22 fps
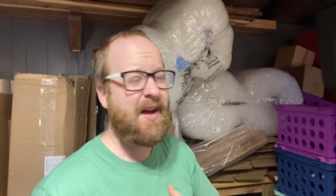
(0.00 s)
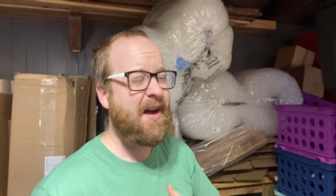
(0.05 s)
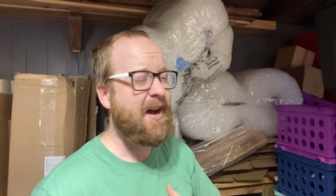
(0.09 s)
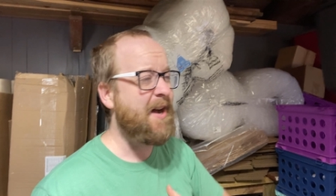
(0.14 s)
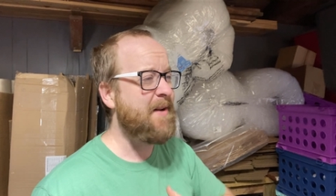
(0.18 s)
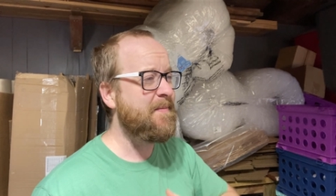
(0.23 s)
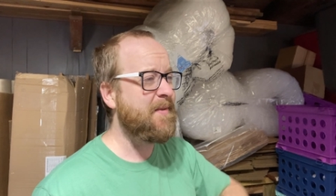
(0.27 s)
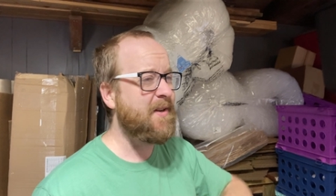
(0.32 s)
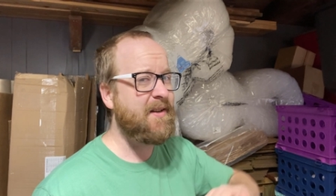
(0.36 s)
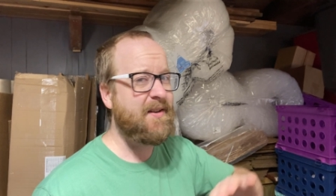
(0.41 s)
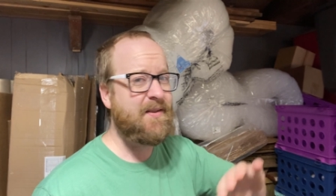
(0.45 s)

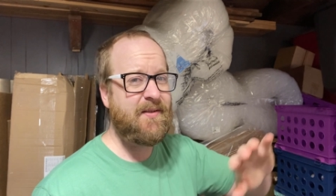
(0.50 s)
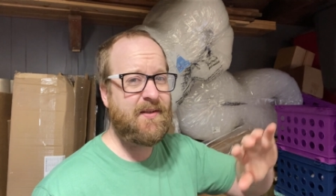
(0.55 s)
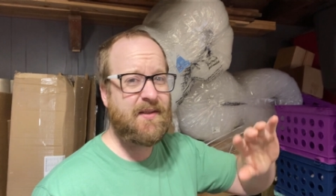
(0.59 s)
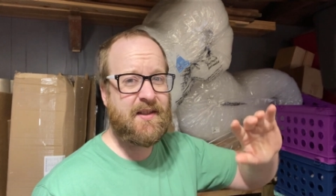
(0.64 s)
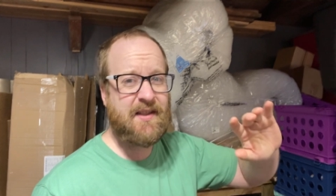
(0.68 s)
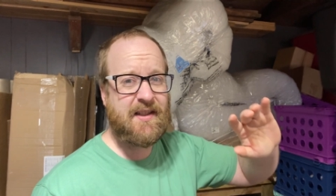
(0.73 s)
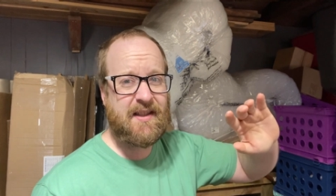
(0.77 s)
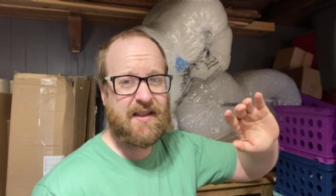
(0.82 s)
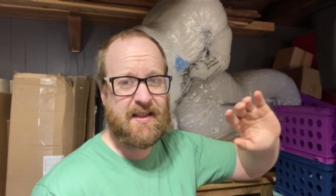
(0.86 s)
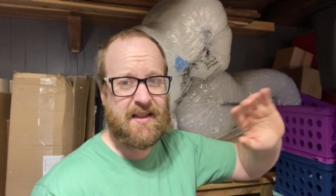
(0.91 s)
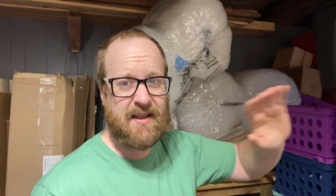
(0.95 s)
I'm not going
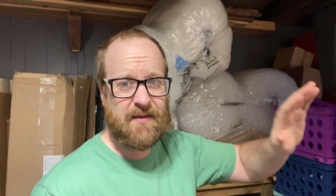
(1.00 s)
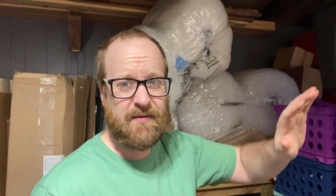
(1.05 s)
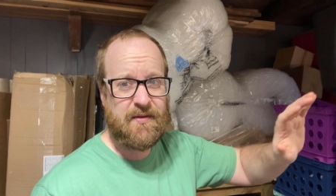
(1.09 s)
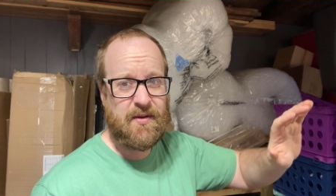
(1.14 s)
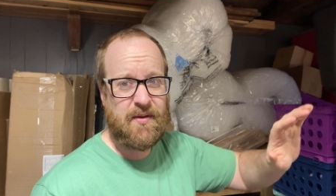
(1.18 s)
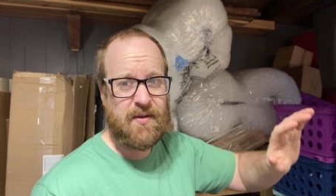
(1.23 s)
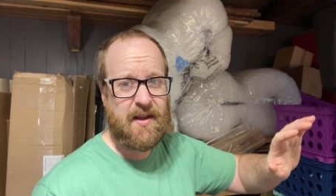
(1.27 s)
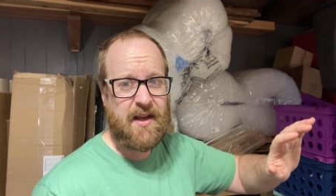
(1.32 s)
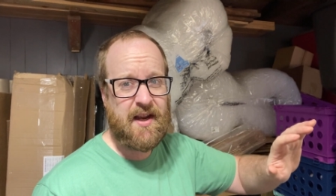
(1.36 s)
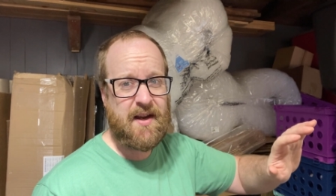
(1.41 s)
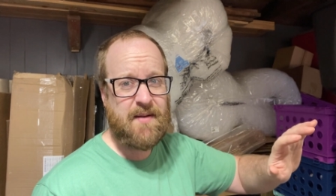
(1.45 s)
to give
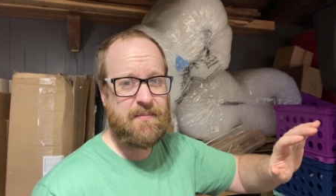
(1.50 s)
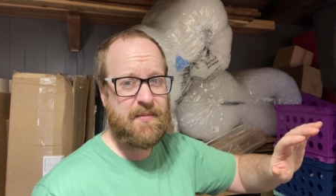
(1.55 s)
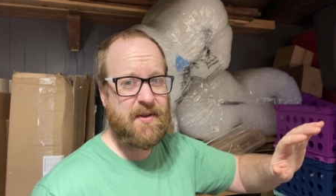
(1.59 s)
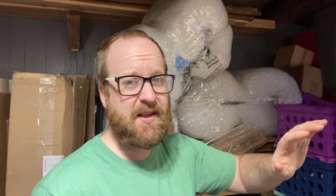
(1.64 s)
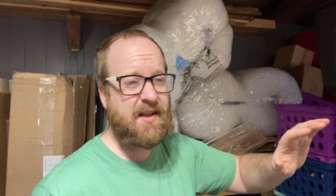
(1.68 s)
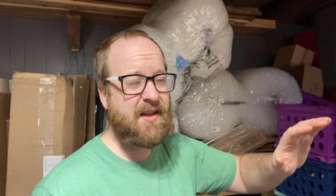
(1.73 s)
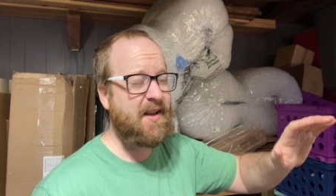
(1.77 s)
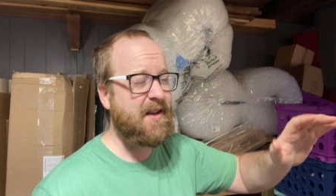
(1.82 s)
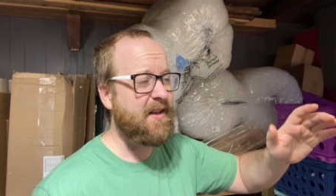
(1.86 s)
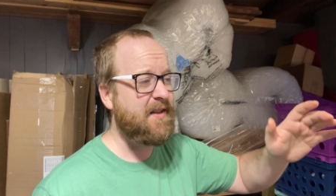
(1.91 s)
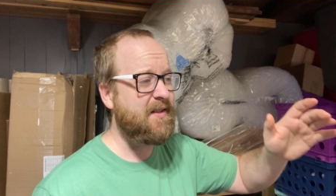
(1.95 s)
you that
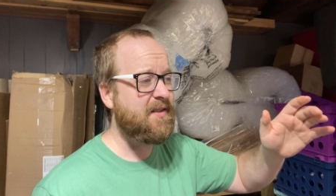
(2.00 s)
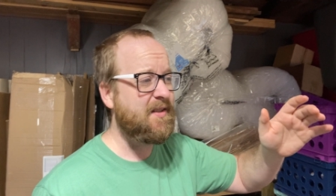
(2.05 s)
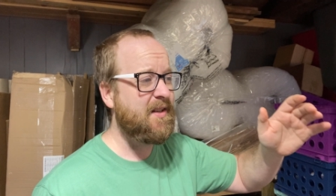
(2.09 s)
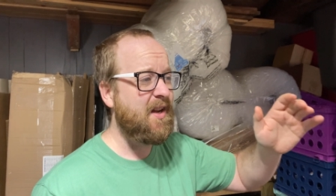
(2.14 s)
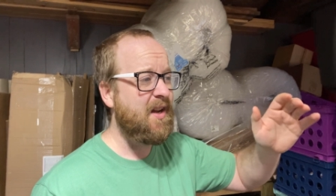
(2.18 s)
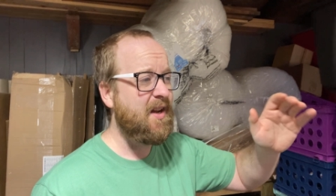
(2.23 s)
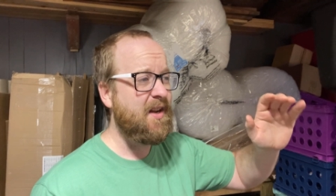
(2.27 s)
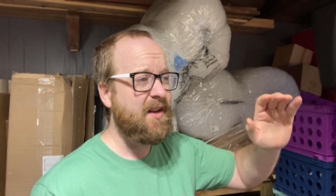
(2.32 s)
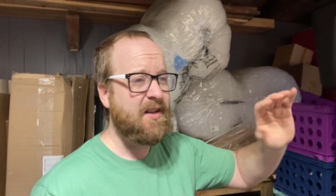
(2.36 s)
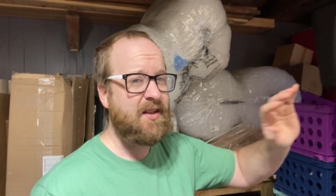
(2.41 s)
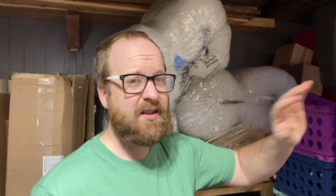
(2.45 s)
because
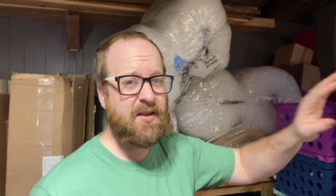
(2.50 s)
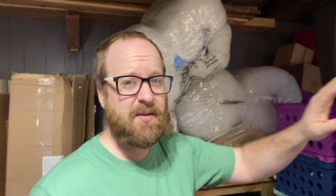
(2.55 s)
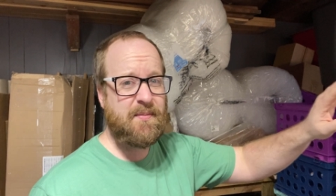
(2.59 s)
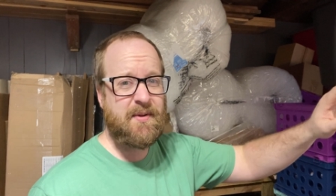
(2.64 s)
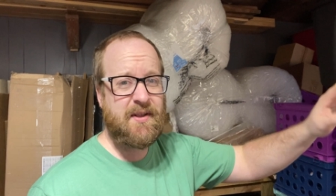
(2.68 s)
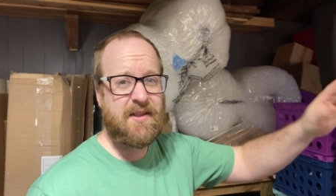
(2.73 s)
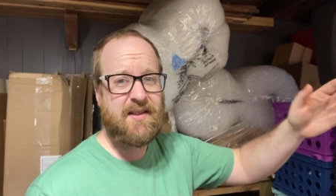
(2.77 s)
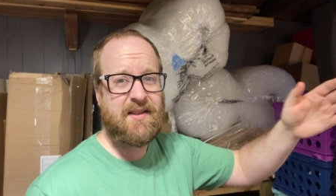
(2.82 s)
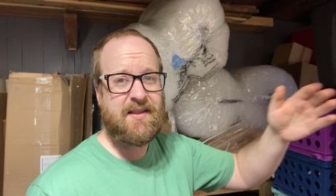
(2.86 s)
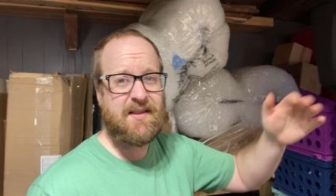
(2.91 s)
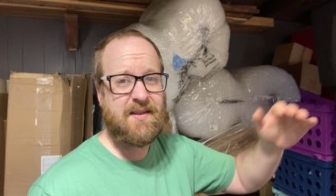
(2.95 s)
your
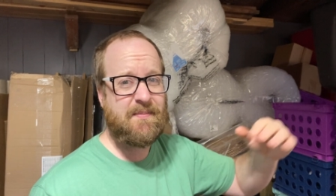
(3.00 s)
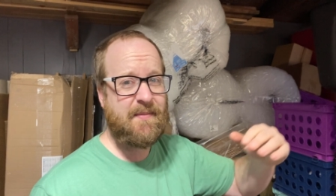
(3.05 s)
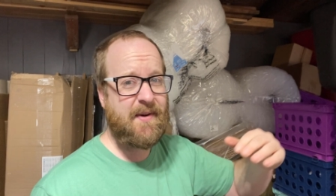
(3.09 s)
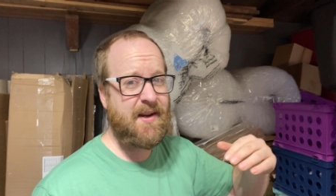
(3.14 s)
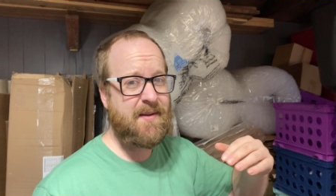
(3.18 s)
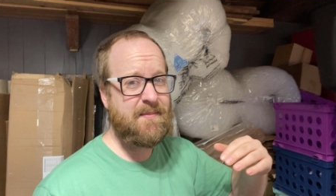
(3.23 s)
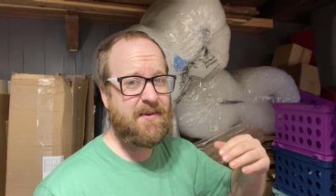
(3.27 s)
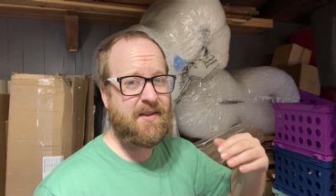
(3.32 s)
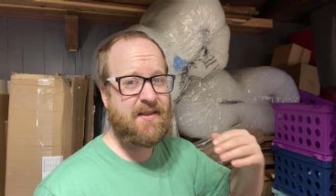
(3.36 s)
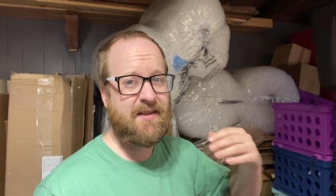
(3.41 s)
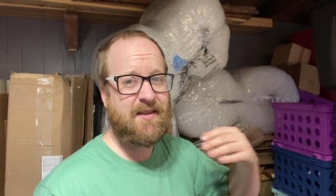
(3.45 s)
business and
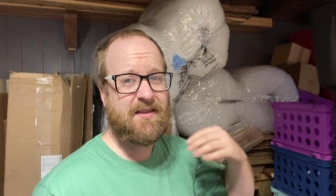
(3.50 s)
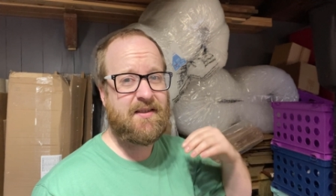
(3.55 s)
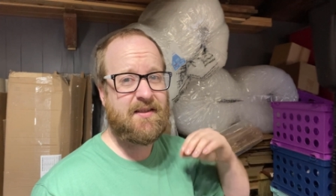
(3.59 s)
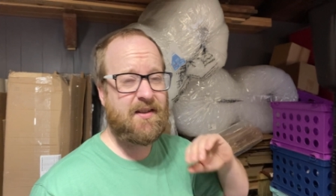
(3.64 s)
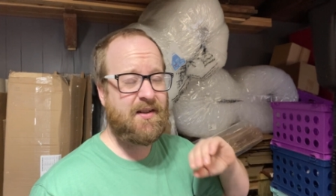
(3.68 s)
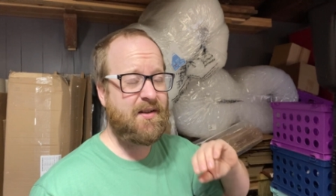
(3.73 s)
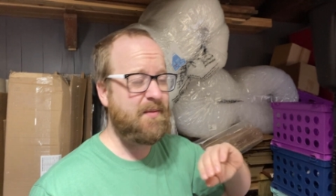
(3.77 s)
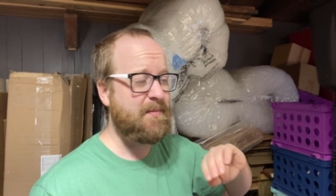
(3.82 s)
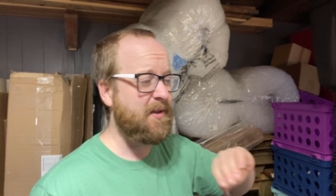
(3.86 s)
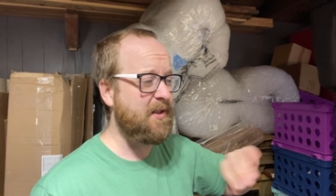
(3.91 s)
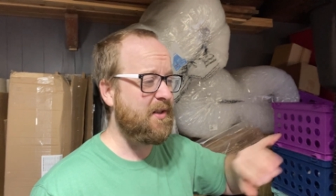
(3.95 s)
my business
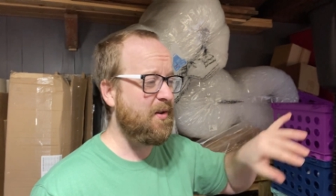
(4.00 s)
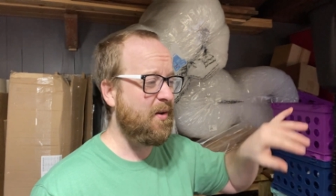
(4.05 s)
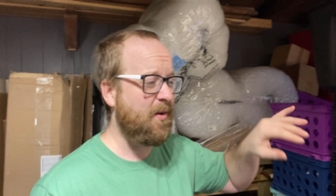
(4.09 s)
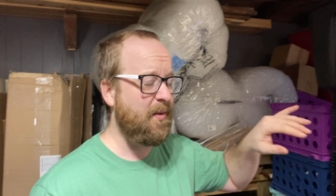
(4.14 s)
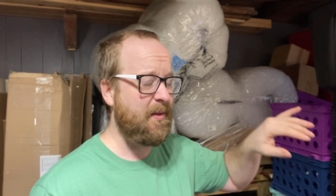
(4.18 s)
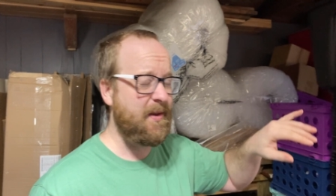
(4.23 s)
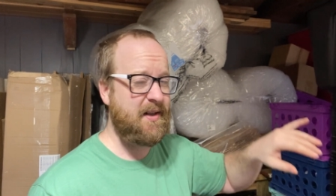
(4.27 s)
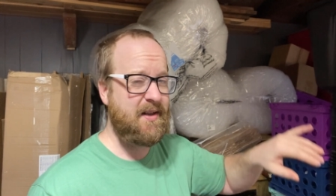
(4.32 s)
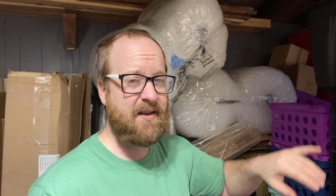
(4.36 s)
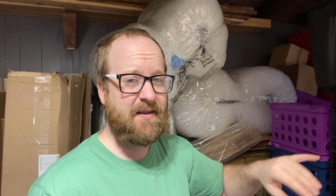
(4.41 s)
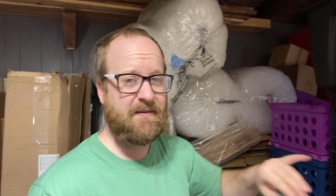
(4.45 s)
are going to be
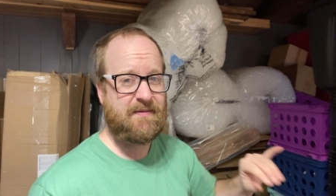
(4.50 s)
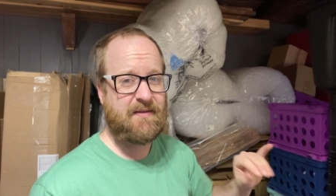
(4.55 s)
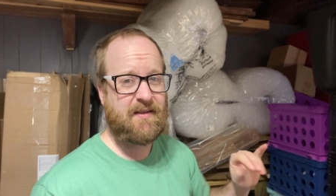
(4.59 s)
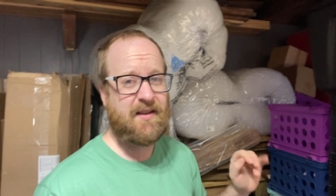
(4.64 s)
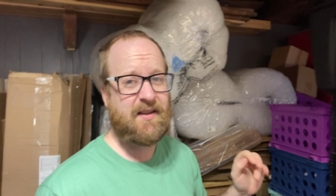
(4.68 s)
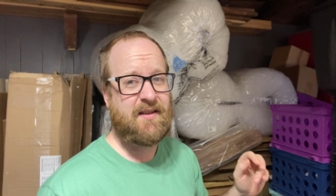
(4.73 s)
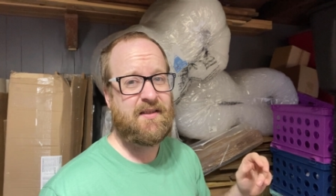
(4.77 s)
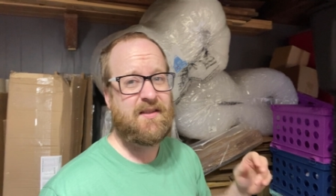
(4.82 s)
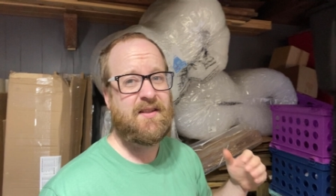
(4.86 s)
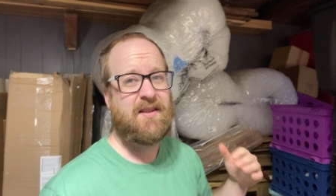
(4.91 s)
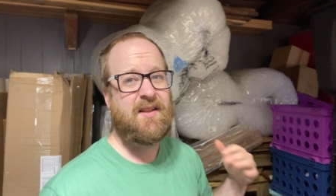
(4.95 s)
totally
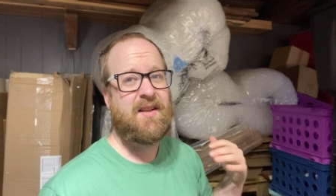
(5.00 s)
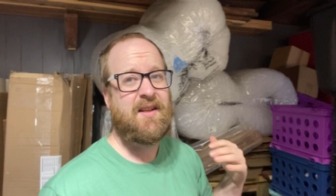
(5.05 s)
different.